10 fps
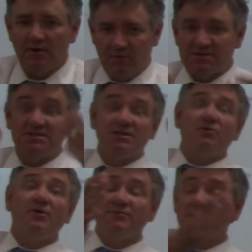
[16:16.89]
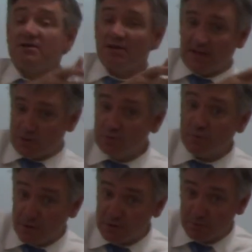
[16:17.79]
which is equivalent to like
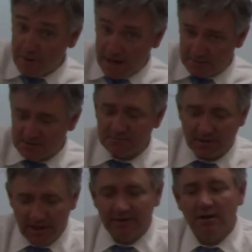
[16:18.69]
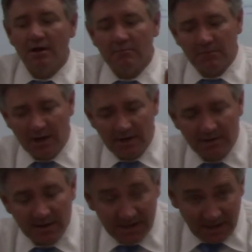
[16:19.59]
2.2 pounds, okay?
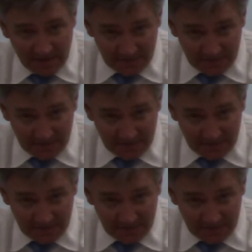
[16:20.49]
But again,